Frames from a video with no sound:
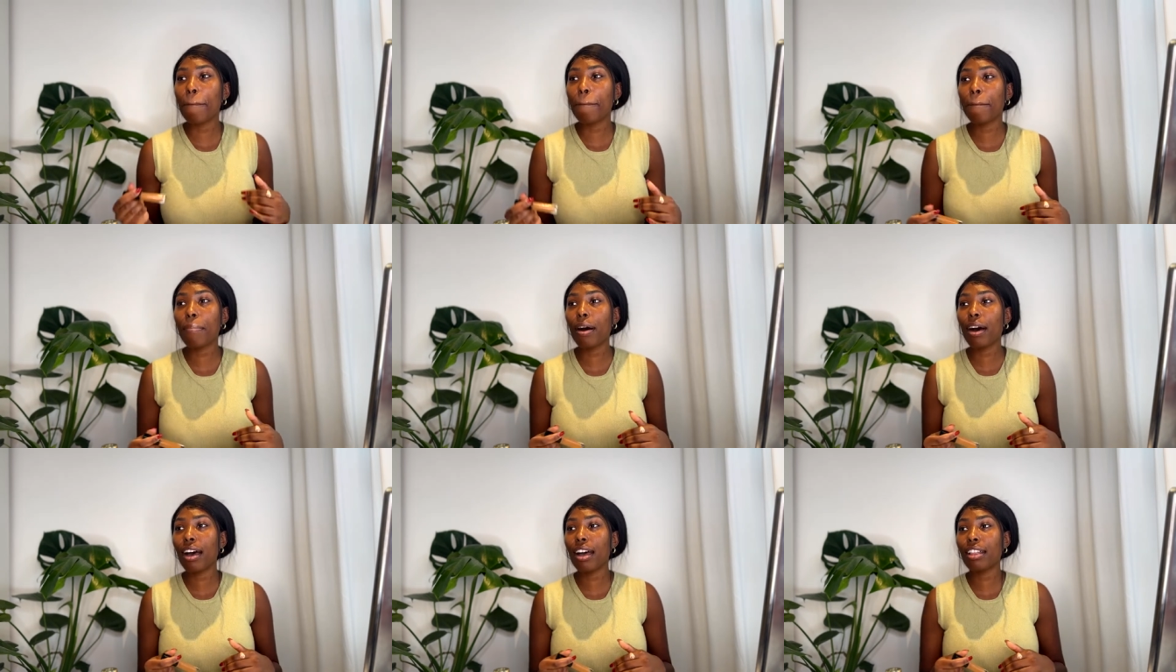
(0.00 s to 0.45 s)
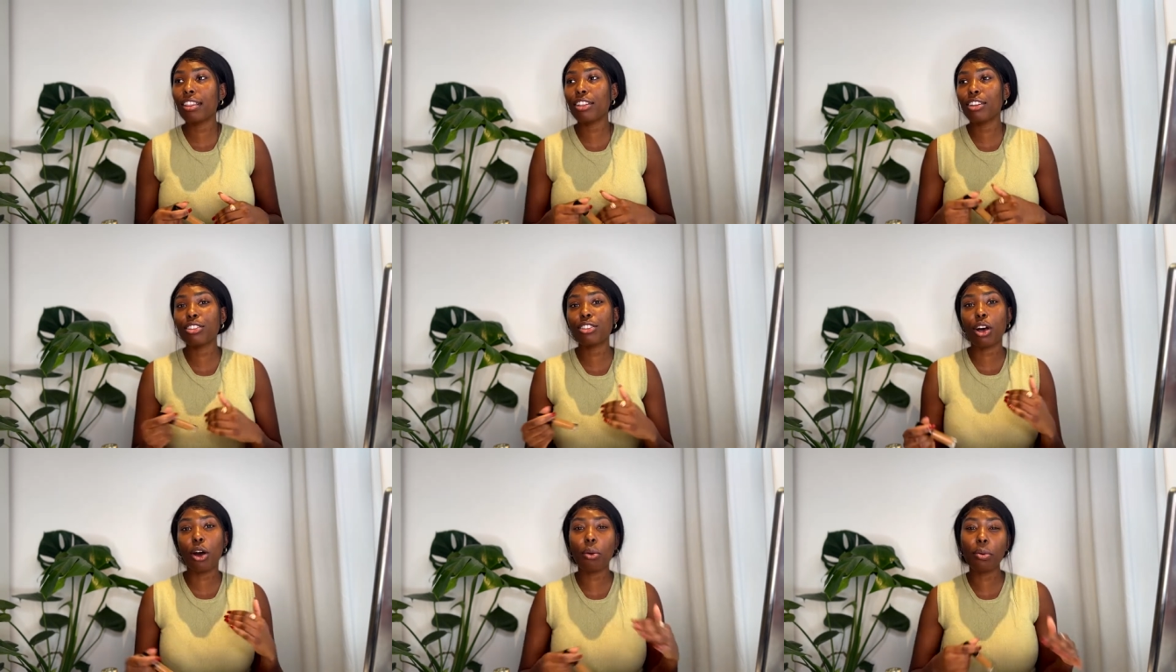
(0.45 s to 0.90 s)
but
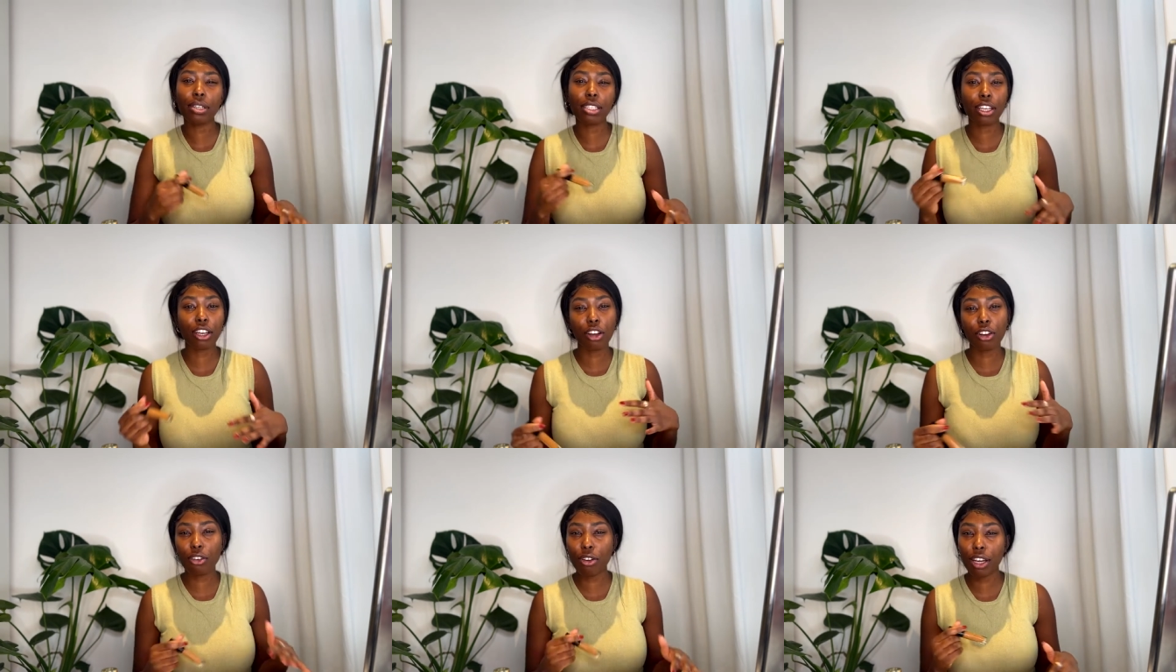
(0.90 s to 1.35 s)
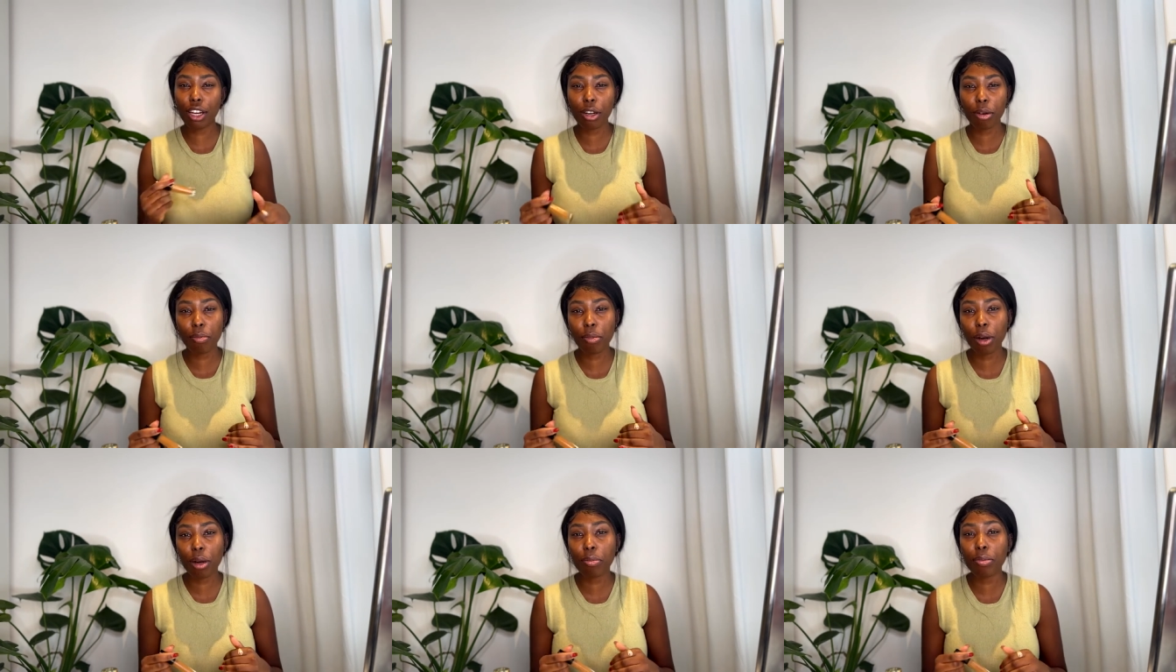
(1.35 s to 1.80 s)
there's always like a greater
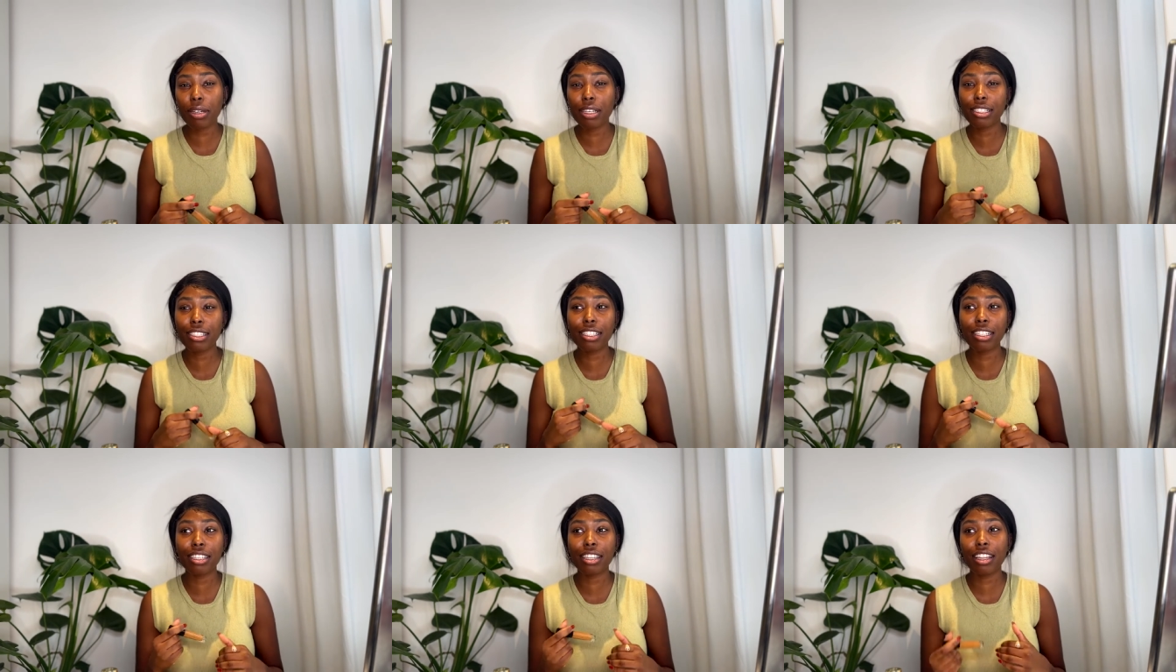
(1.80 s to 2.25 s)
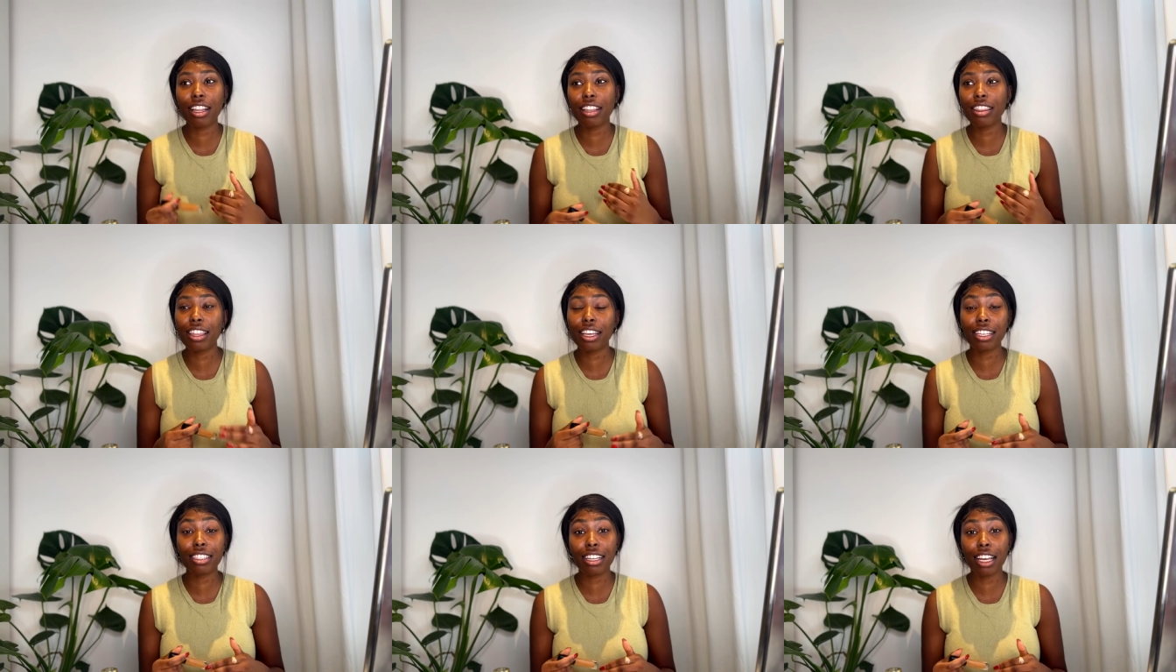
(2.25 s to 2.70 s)
purpose and
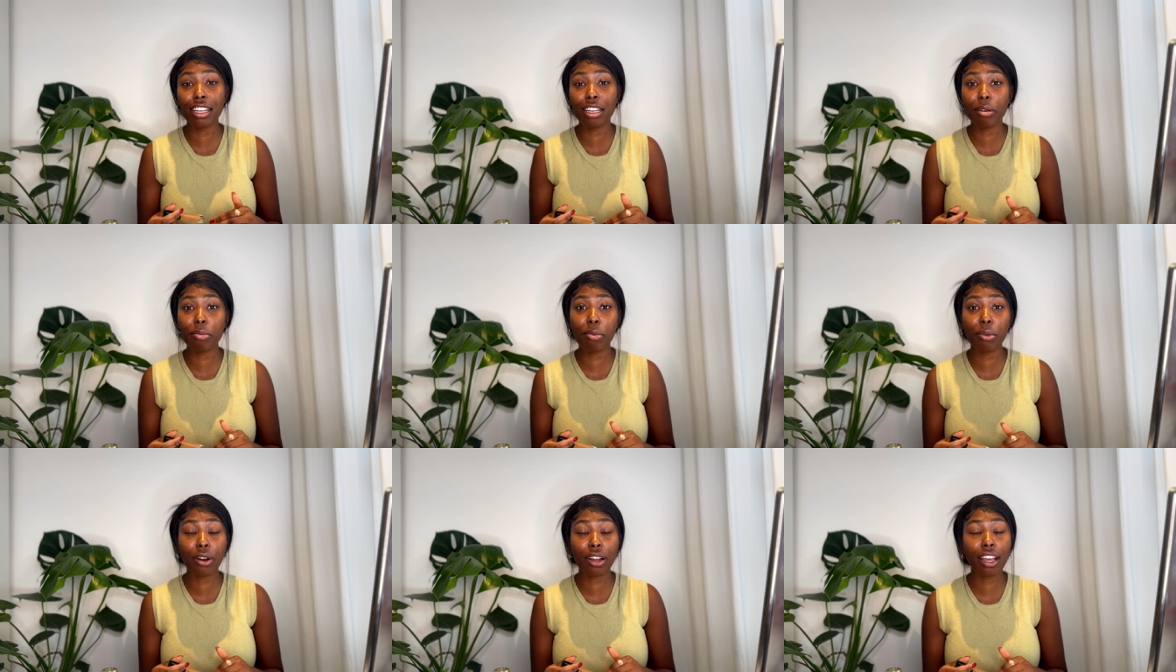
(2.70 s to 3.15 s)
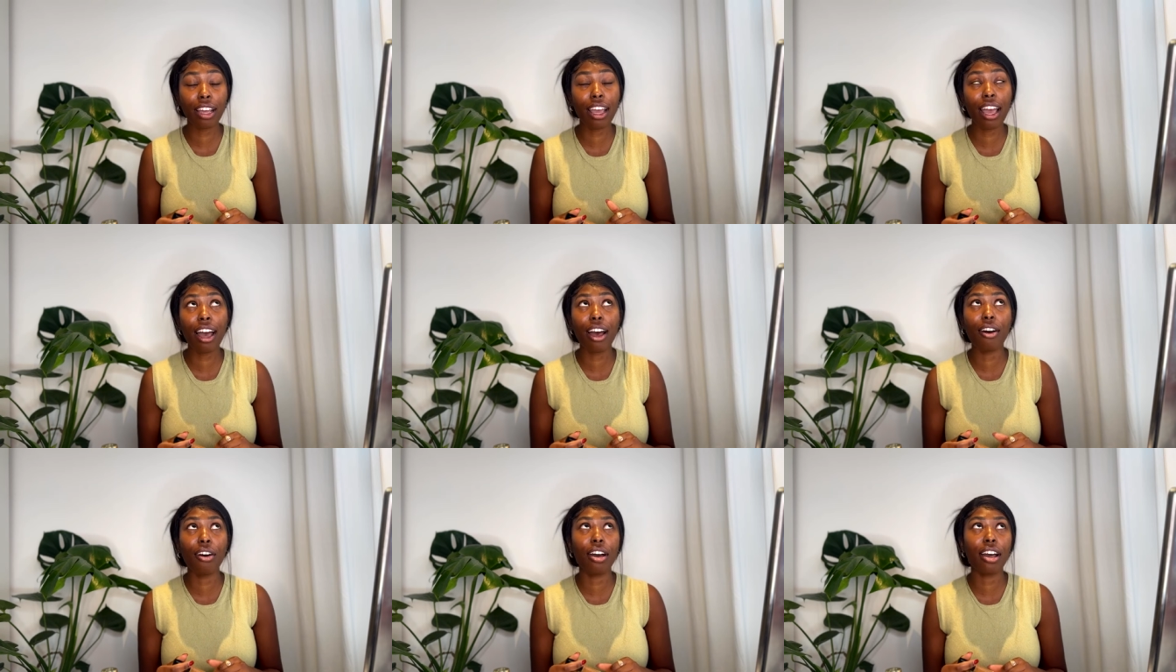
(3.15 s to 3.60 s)
things end up working
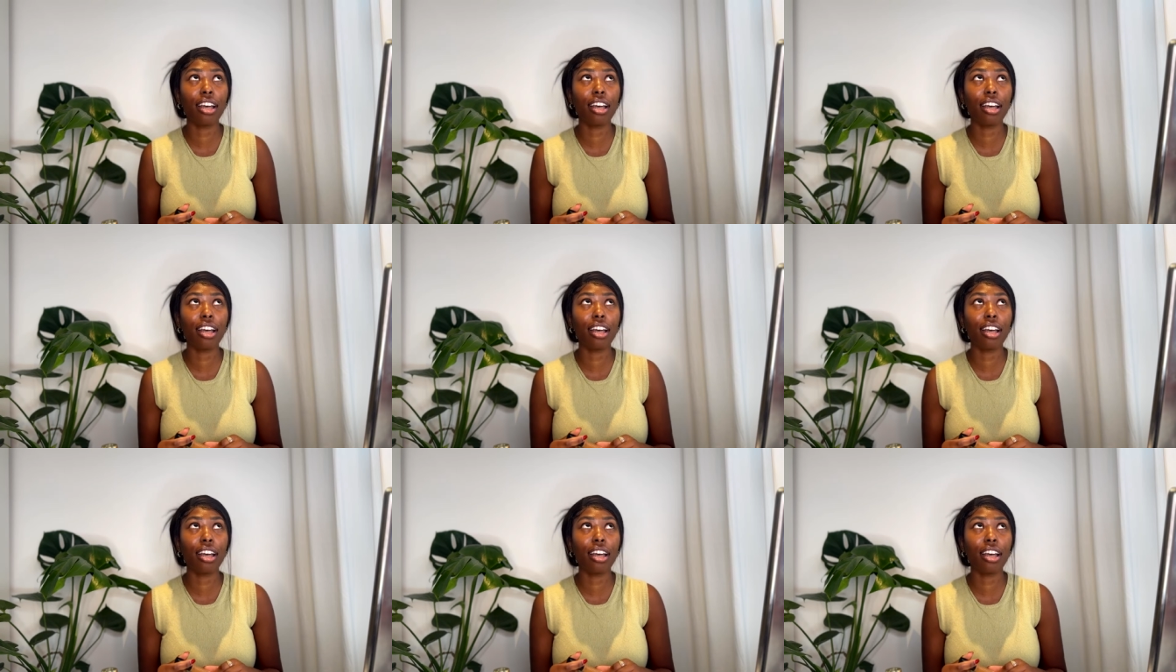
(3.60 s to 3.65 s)
out.